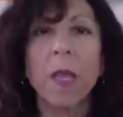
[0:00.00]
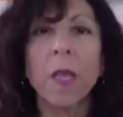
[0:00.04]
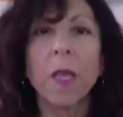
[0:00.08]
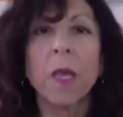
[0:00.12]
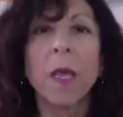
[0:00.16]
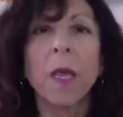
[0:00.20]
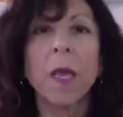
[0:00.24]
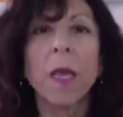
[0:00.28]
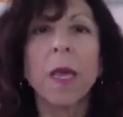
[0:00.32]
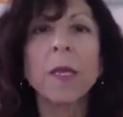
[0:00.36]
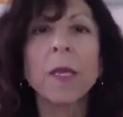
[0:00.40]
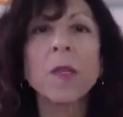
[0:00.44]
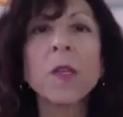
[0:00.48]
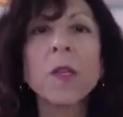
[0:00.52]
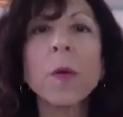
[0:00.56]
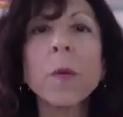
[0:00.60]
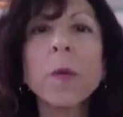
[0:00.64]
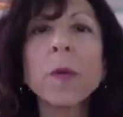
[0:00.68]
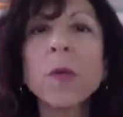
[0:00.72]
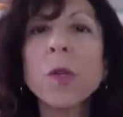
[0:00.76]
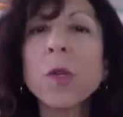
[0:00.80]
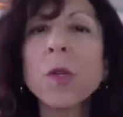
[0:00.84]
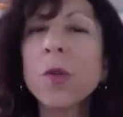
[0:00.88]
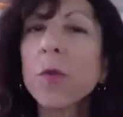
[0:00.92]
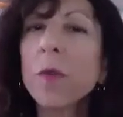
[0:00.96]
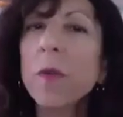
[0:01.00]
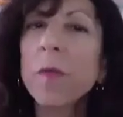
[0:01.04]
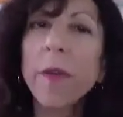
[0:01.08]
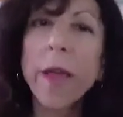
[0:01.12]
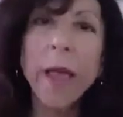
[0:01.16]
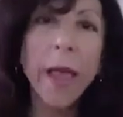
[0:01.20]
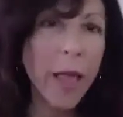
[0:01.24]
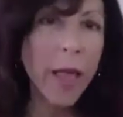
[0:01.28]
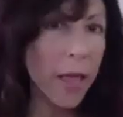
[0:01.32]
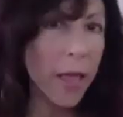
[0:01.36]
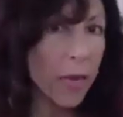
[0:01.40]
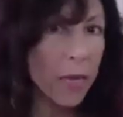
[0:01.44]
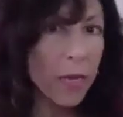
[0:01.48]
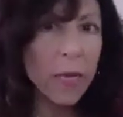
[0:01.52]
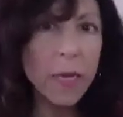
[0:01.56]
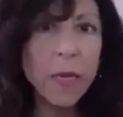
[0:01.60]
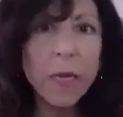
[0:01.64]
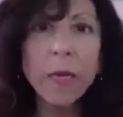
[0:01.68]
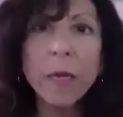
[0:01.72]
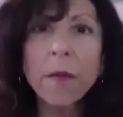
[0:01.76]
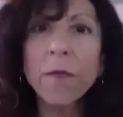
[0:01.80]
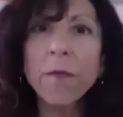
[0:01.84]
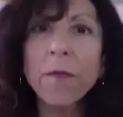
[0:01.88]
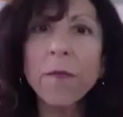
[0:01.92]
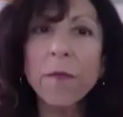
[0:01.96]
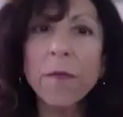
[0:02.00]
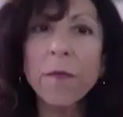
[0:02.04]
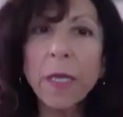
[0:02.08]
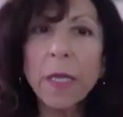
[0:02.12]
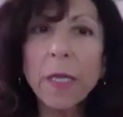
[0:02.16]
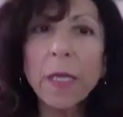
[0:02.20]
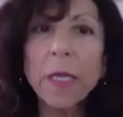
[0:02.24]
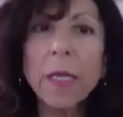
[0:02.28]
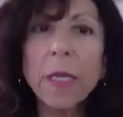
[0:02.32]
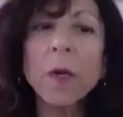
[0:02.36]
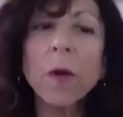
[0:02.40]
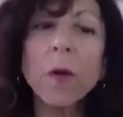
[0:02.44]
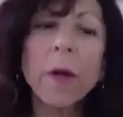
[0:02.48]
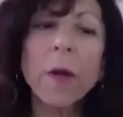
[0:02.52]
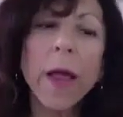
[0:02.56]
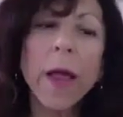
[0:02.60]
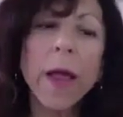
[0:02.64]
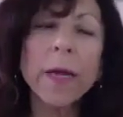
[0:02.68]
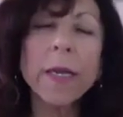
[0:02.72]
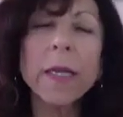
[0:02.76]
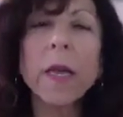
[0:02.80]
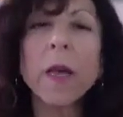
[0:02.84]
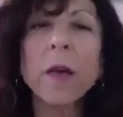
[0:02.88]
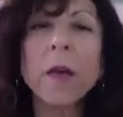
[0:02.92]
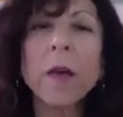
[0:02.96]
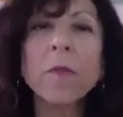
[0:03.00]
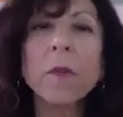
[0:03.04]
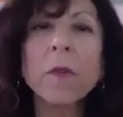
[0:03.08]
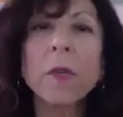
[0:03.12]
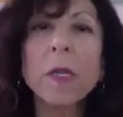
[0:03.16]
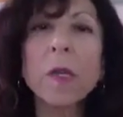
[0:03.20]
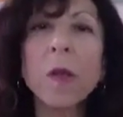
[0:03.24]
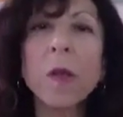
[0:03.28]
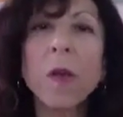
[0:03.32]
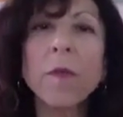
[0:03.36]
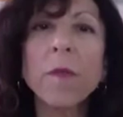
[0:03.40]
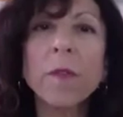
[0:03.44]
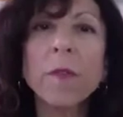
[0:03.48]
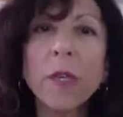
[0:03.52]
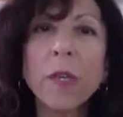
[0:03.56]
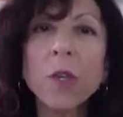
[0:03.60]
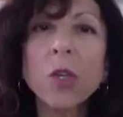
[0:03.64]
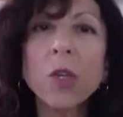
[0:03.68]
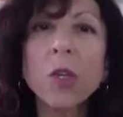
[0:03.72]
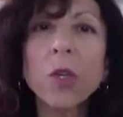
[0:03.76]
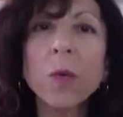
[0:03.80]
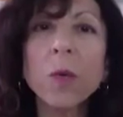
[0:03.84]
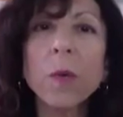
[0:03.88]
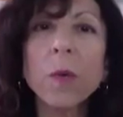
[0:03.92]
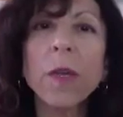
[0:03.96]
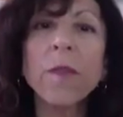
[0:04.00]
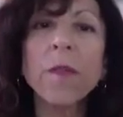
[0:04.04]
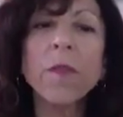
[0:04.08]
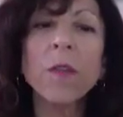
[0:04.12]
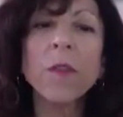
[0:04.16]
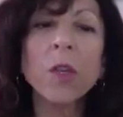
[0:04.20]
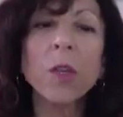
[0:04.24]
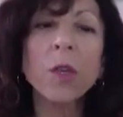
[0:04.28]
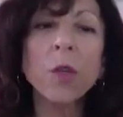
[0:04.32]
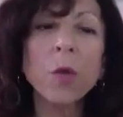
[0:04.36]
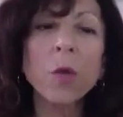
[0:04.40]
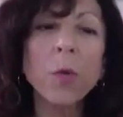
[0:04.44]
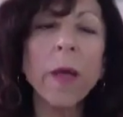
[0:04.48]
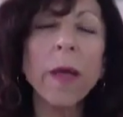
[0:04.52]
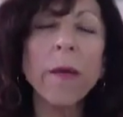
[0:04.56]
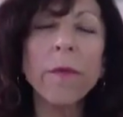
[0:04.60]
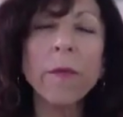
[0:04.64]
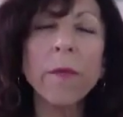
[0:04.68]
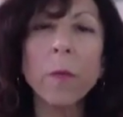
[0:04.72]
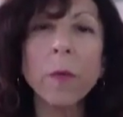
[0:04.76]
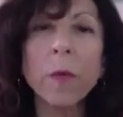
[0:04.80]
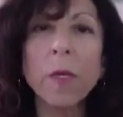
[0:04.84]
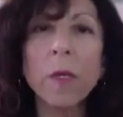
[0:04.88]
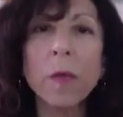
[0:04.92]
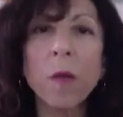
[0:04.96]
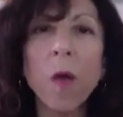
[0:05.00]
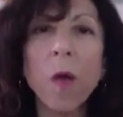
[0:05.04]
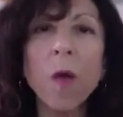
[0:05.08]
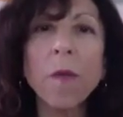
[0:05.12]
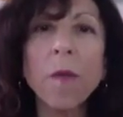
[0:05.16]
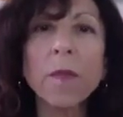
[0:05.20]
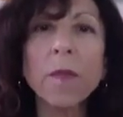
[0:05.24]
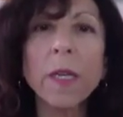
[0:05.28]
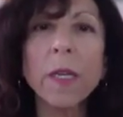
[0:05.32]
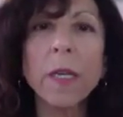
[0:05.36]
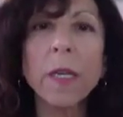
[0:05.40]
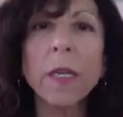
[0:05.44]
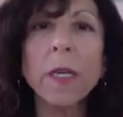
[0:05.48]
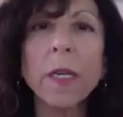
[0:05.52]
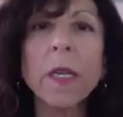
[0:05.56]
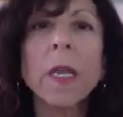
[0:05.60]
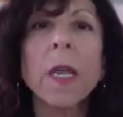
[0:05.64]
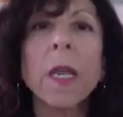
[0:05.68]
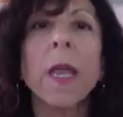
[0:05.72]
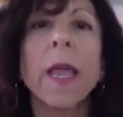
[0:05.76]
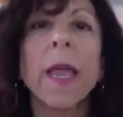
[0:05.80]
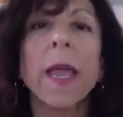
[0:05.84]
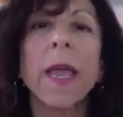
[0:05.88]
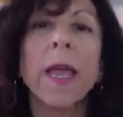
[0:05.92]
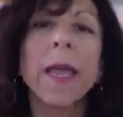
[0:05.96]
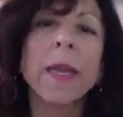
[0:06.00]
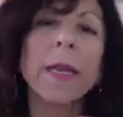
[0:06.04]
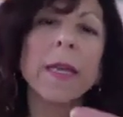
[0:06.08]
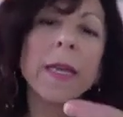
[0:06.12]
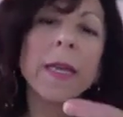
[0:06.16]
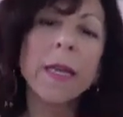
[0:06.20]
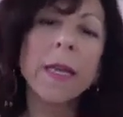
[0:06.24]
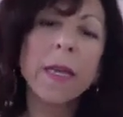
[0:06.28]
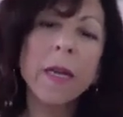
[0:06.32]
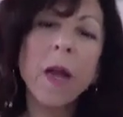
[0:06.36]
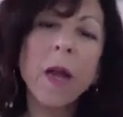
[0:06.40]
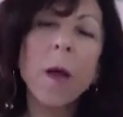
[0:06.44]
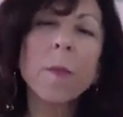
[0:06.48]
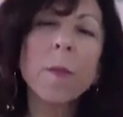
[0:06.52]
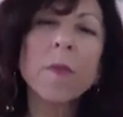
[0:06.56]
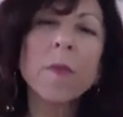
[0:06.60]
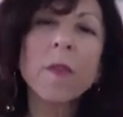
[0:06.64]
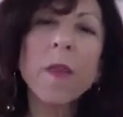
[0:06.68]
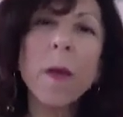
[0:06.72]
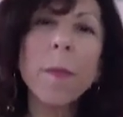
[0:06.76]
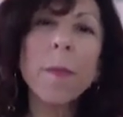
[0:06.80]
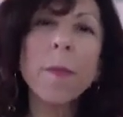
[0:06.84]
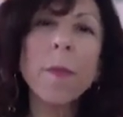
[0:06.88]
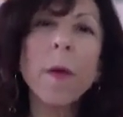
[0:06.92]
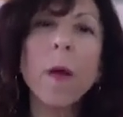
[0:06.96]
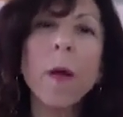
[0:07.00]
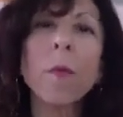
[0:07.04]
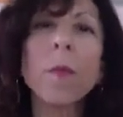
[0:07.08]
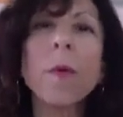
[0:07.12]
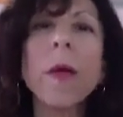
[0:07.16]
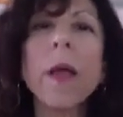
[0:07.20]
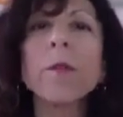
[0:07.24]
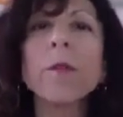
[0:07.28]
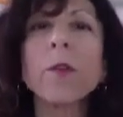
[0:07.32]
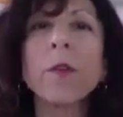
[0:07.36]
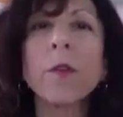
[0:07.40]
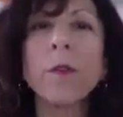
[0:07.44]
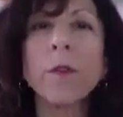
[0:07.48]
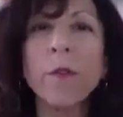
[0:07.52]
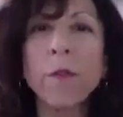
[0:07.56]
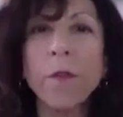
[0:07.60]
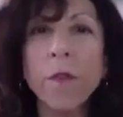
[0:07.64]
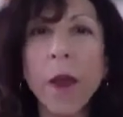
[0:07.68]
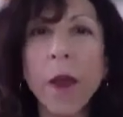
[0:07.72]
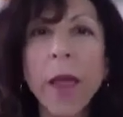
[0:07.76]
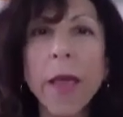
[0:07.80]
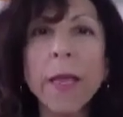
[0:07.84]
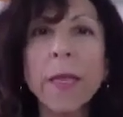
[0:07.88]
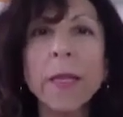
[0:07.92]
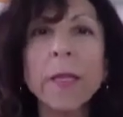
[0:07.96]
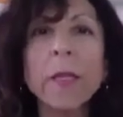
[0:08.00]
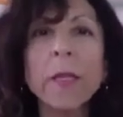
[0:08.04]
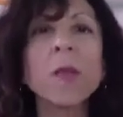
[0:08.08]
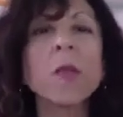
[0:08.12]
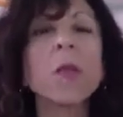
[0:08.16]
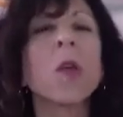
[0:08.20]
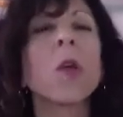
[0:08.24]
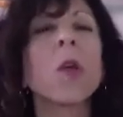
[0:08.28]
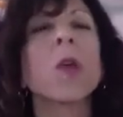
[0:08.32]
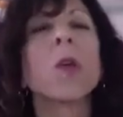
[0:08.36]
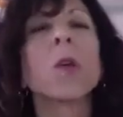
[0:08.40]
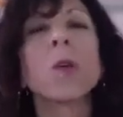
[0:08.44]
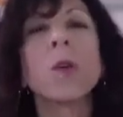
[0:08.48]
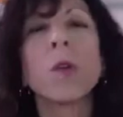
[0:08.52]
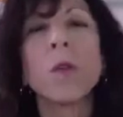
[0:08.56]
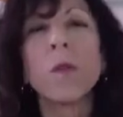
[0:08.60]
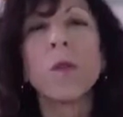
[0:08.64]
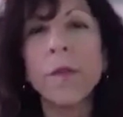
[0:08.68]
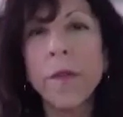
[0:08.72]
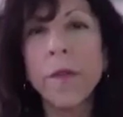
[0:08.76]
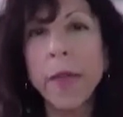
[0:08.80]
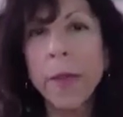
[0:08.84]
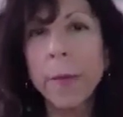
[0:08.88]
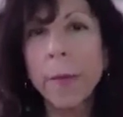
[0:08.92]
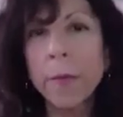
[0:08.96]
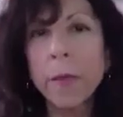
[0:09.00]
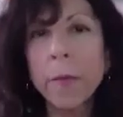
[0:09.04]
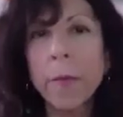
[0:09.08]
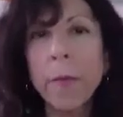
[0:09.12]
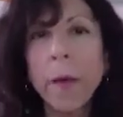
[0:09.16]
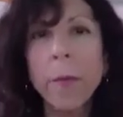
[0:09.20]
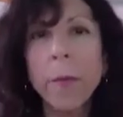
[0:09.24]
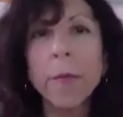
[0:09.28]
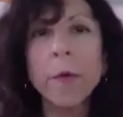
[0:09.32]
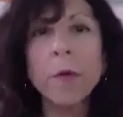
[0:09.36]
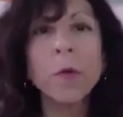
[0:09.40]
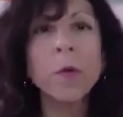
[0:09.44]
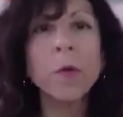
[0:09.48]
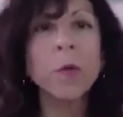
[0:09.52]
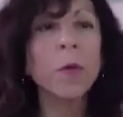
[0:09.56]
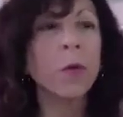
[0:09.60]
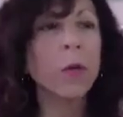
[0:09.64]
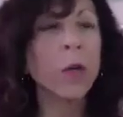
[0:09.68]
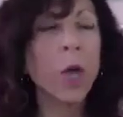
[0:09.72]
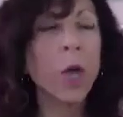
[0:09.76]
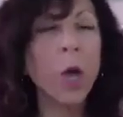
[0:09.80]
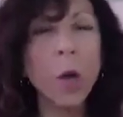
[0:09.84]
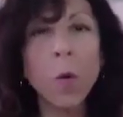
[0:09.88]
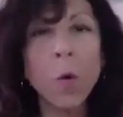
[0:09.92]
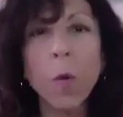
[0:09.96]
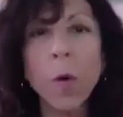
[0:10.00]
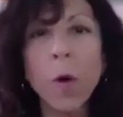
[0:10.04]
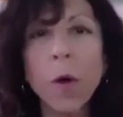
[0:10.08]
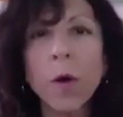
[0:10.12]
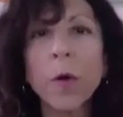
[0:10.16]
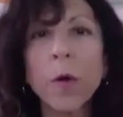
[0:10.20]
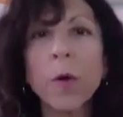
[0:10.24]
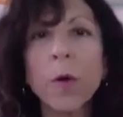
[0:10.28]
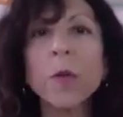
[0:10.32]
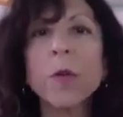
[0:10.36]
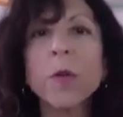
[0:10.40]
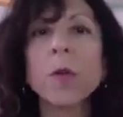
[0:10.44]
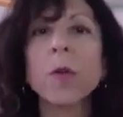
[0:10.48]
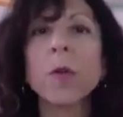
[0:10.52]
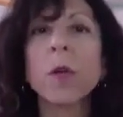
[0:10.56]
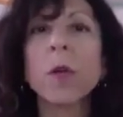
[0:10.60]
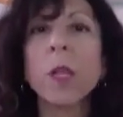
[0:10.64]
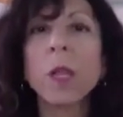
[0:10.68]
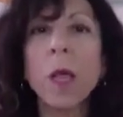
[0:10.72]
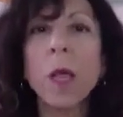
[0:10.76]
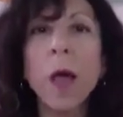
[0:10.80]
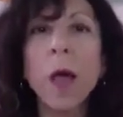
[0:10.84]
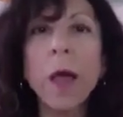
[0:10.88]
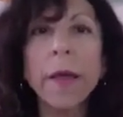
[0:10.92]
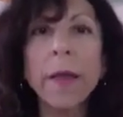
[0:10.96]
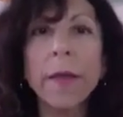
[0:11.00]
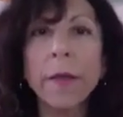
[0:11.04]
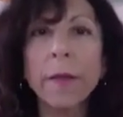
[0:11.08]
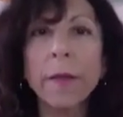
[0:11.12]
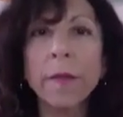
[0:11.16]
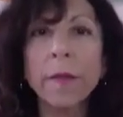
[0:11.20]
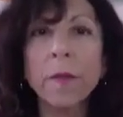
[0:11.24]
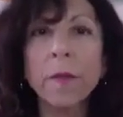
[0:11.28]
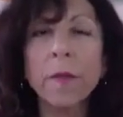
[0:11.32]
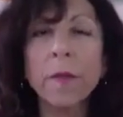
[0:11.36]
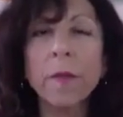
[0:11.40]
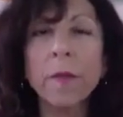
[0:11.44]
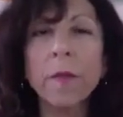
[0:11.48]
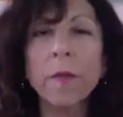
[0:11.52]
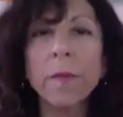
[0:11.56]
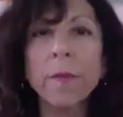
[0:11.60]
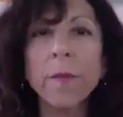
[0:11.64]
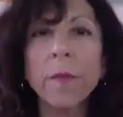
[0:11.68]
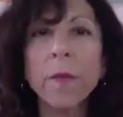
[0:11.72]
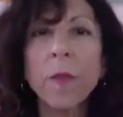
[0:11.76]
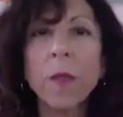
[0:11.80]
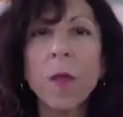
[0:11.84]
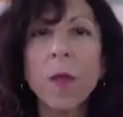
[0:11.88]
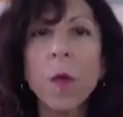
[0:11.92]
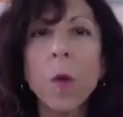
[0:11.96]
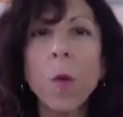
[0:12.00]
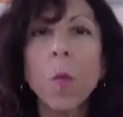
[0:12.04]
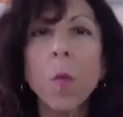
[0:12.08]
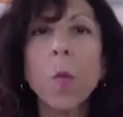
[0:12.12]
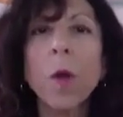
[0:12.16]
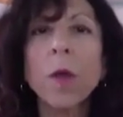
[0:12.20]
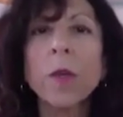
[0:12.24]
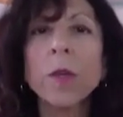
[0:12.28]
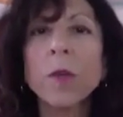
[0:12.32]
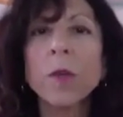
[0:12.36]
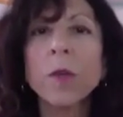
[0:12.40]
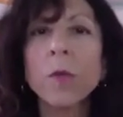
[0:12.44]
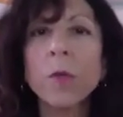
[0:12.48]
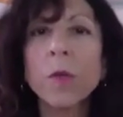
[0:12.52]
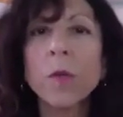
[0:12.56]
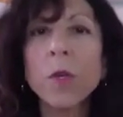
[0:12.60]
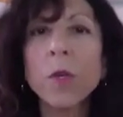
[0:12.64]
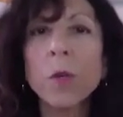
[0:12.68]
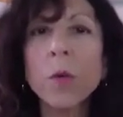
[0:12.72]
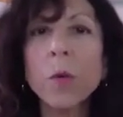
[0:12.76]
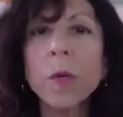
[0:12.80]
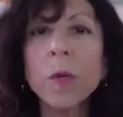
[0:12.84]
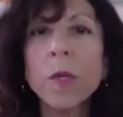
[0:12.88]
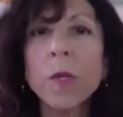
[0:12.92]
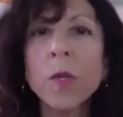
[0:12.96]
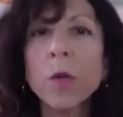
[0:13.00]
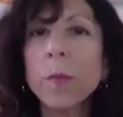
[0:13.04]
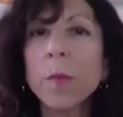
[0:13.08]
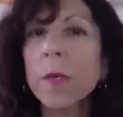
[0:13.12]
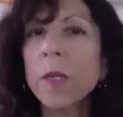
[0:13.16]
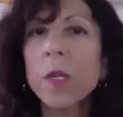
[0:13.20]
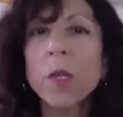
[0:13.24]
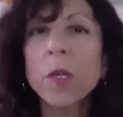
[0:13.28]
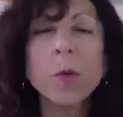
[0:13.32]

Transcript: And so it's true of any feeling or any unresolved issue. If you haven't resolved it and it comes up around your friends, your family members, your coworkers, your clients, what you'll do is you'll be too